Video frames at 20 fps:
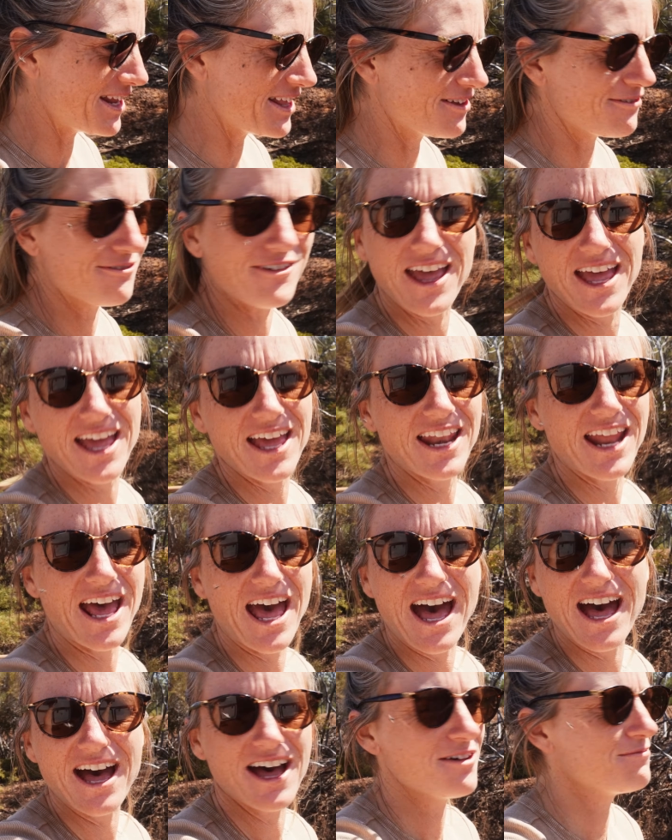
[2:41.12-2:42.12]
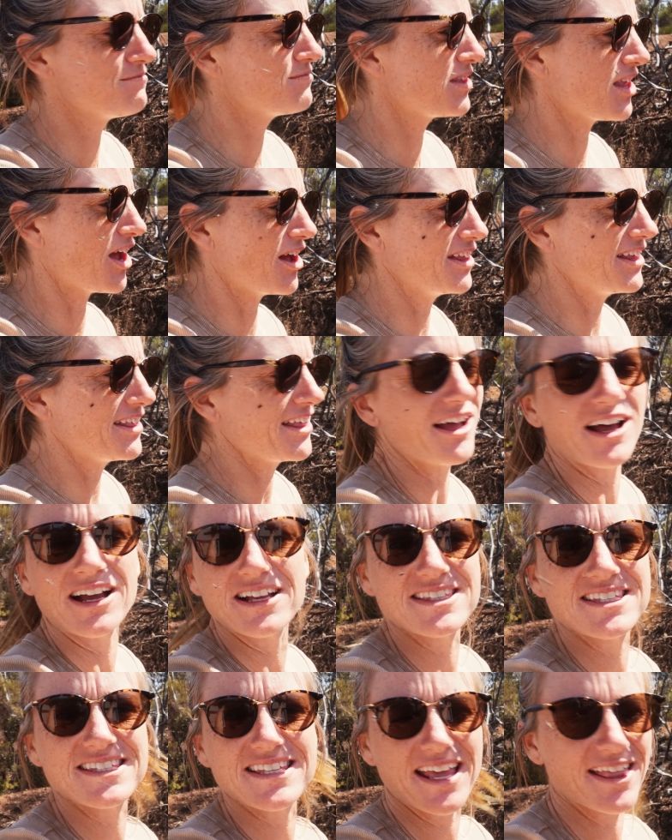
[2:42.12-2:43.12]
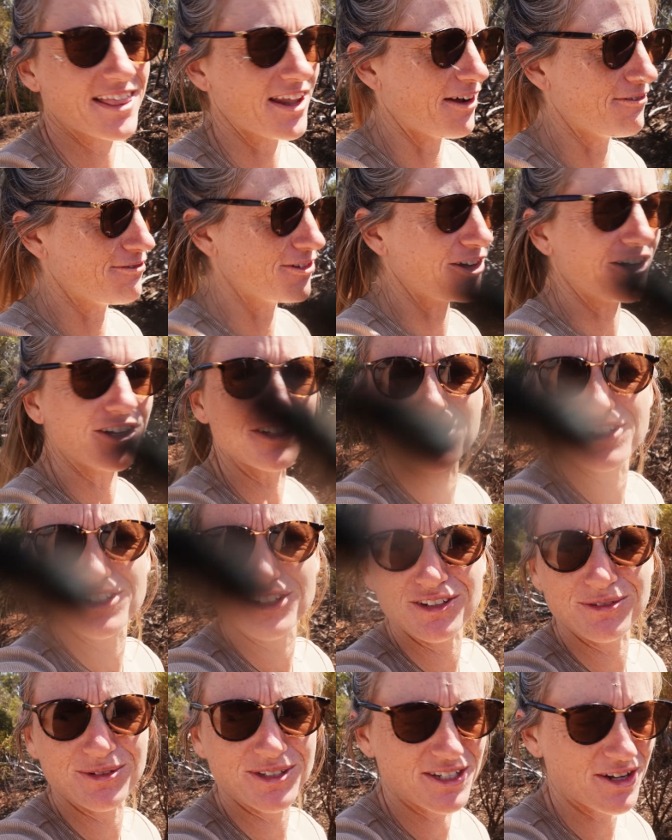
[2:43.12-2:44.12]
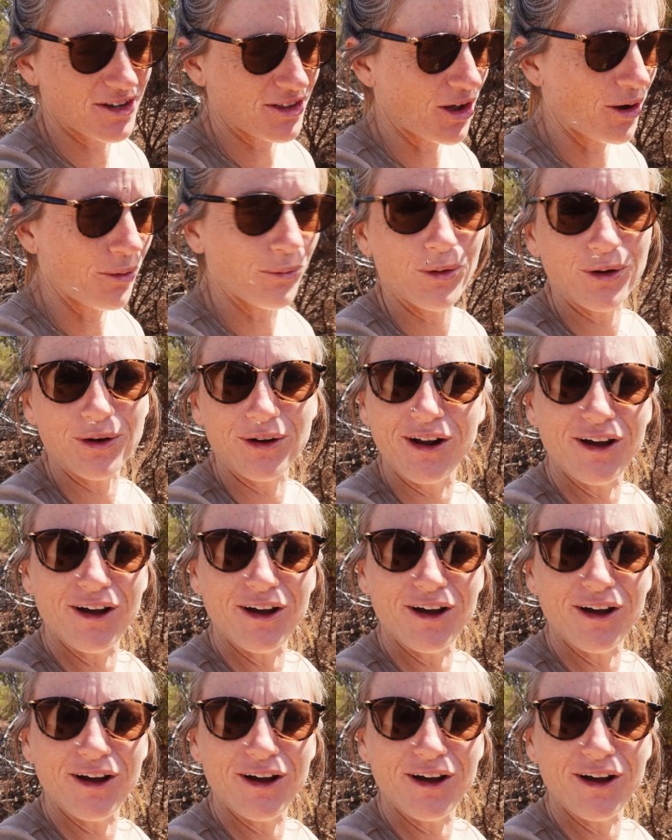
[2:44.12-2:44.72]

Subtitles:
in the van. The only thing I could see that I forgot to do was turn the hot water